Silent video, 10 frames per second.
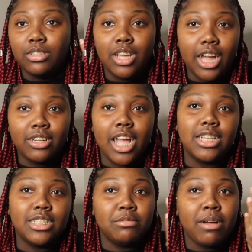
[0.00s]
Y'all
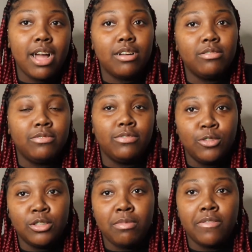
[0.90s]
see my
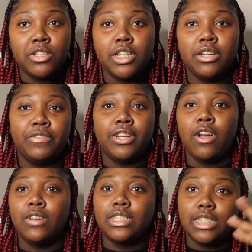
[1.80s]
Lose My Virginity
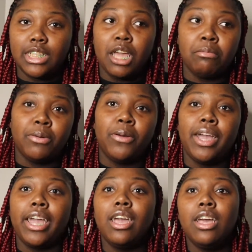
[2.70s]
video. It's the same boy.